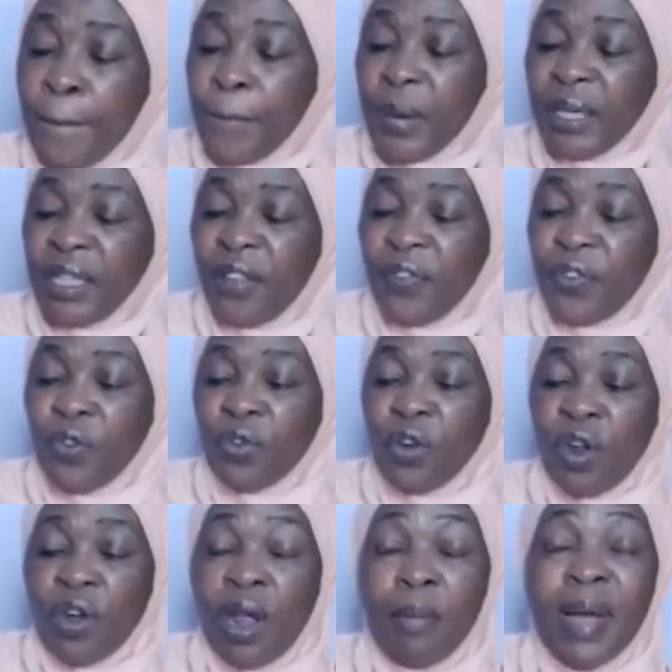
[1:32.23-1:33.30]
But if you
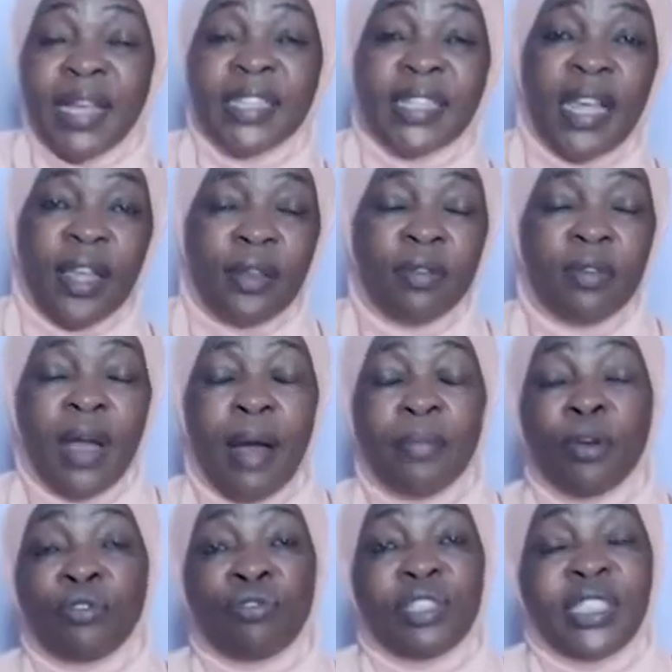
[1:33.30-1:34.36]
don't know my schedule, I'm
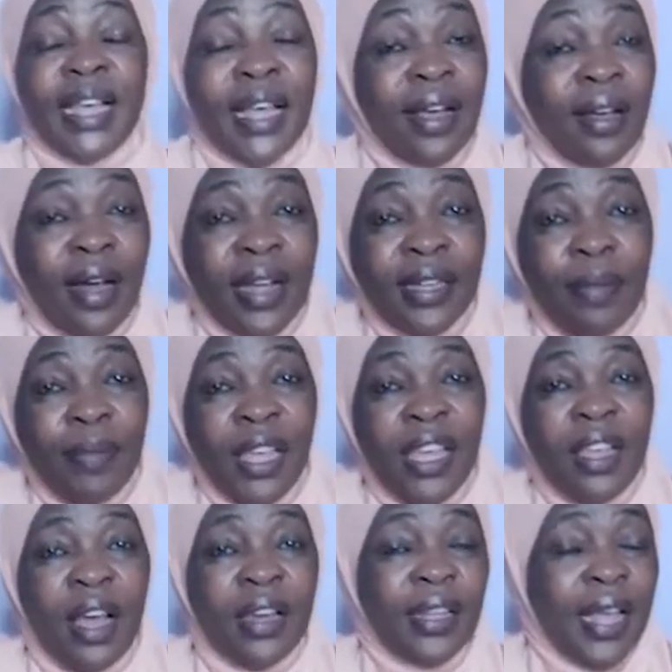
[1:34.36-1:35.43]
going to share at the
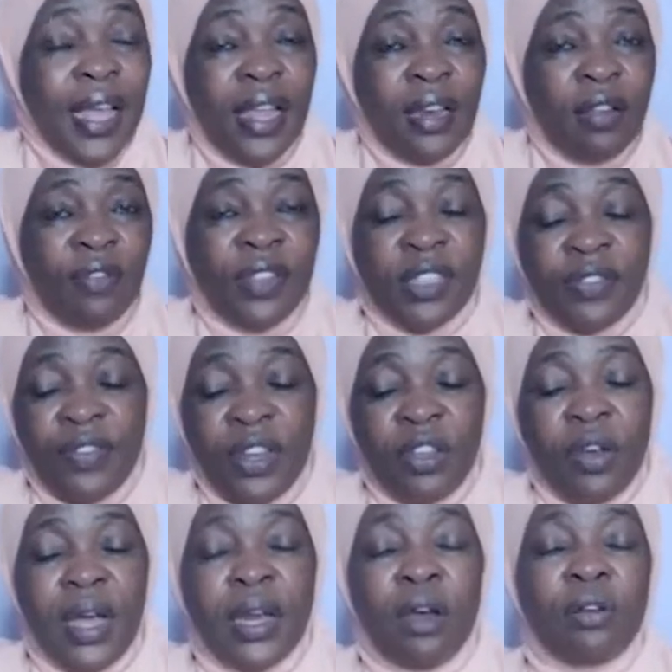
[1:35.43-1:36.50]
beginning, at the end of this
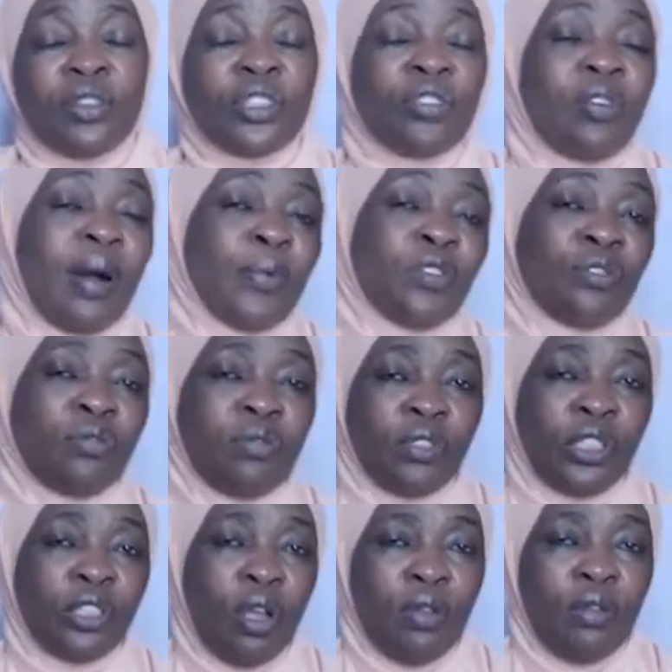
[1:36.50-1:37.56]
video, and also I'm going to
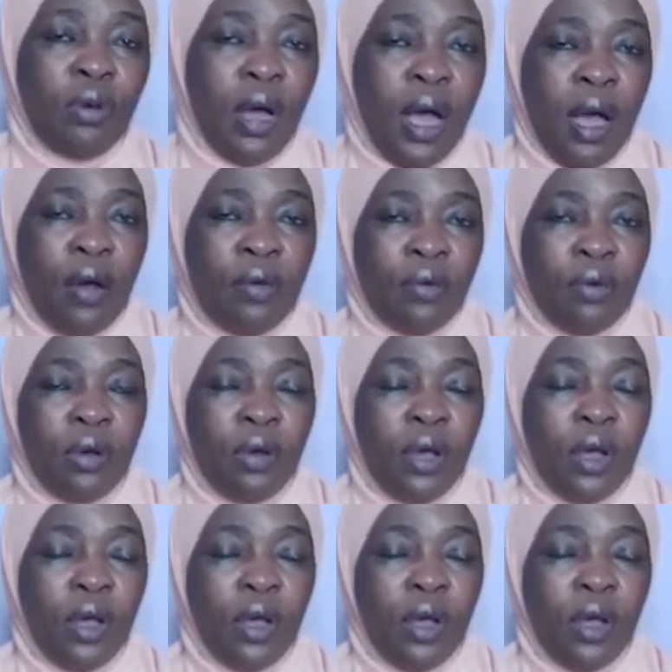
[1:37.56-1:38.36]
show you how